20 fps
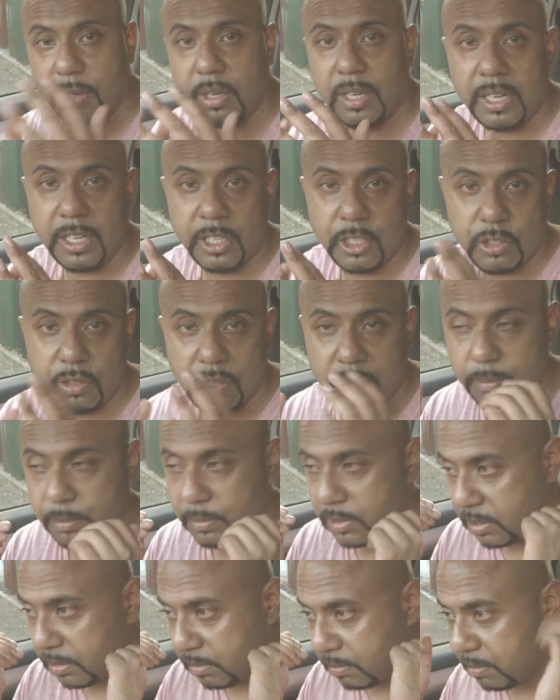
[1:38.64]
my eardrums
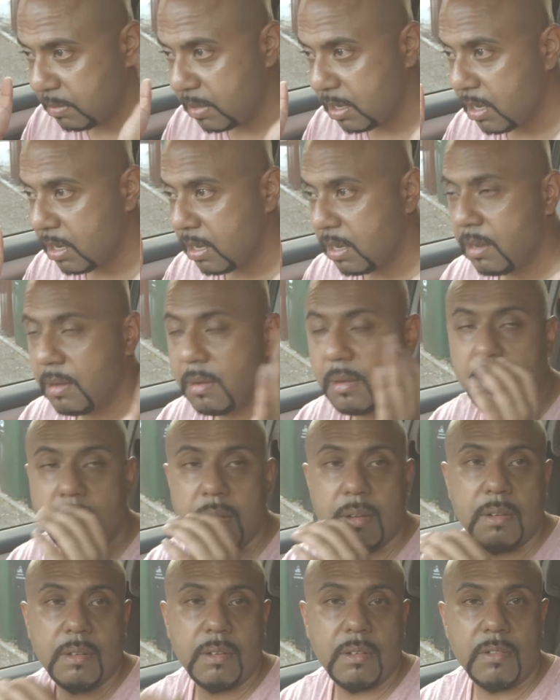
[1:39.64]
and
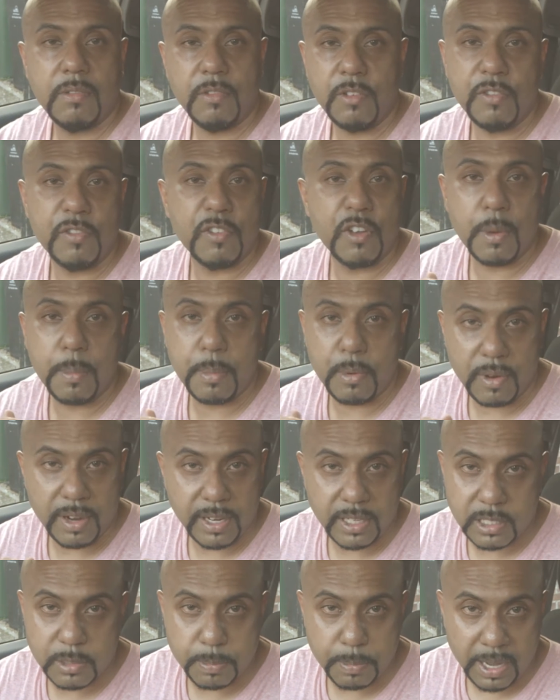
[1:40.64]

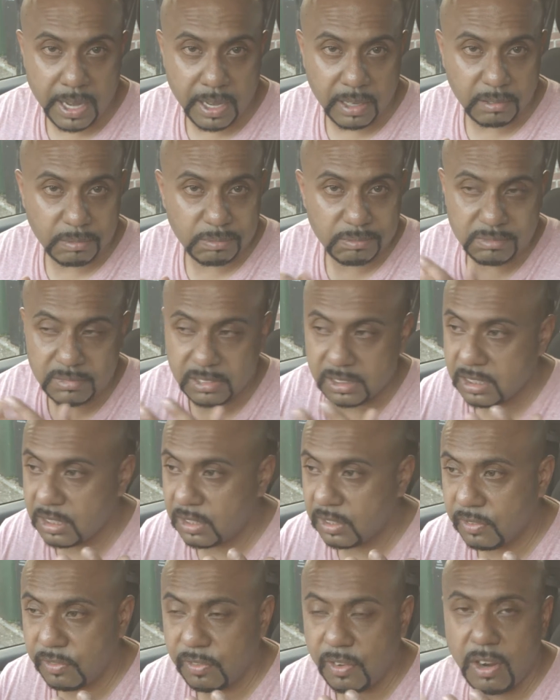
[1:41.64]
reverberates back. And as
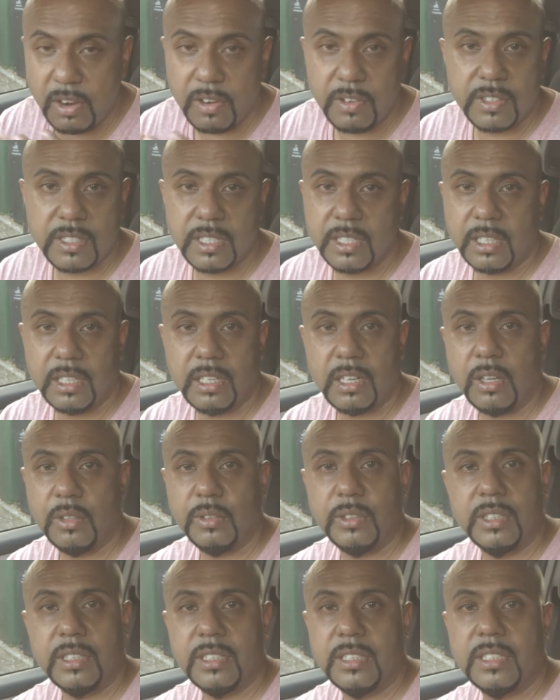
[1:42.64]
far as it goes,
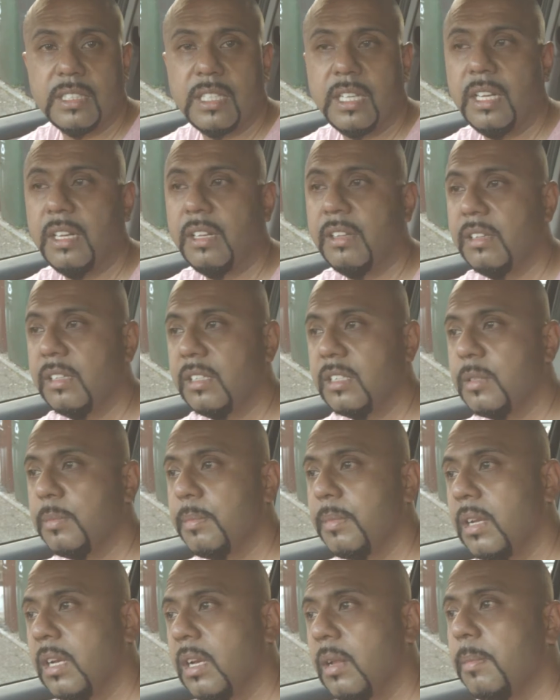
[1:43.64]
you can say anything to
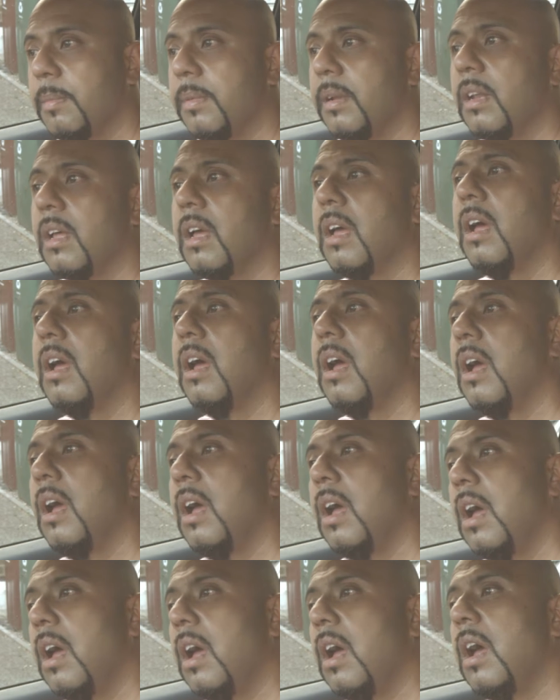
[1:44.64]
me and I'll be like,
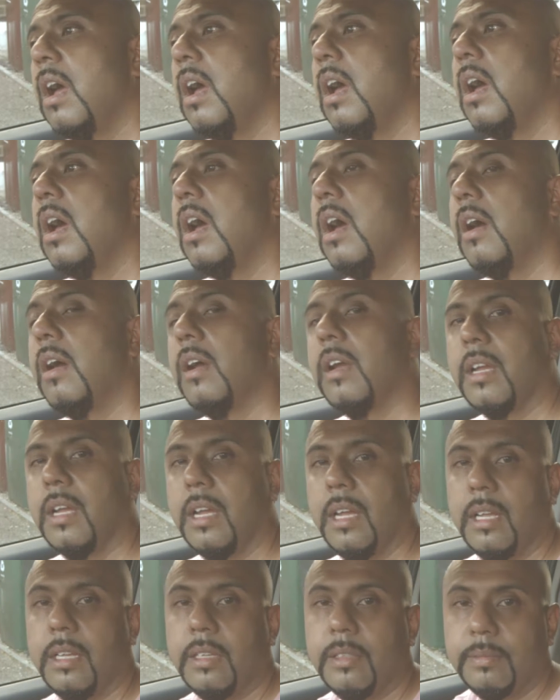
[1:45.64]

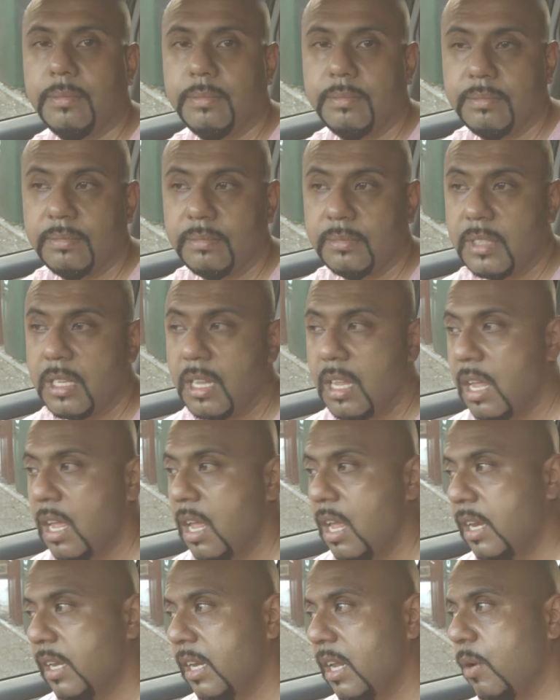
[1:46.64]
okay.
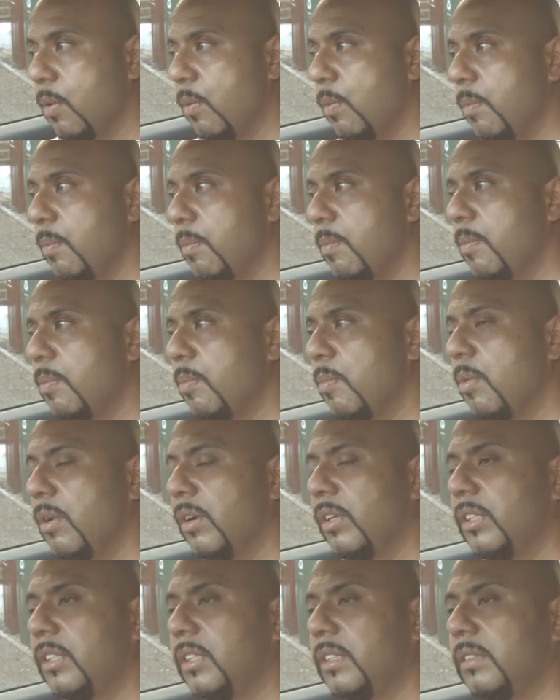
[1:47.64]
Now, what,